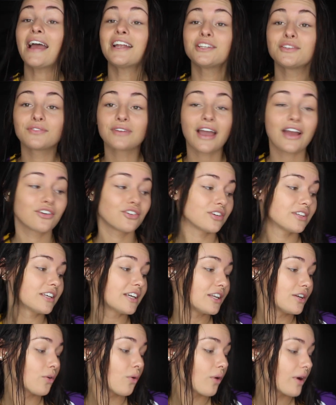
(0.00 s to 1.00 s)
I do get
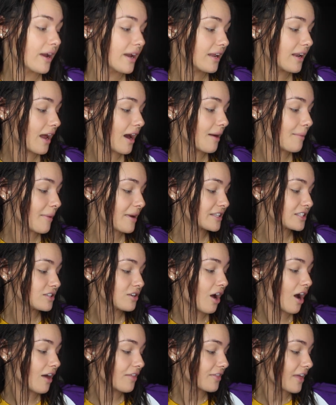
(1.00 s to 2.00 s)
really annoyed. Um, it's
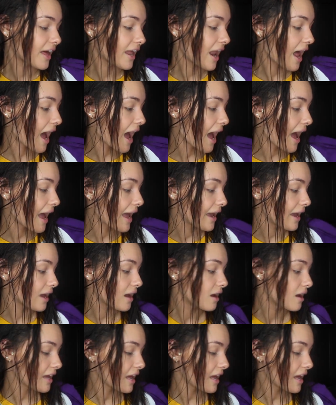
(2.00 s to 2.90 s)
not that I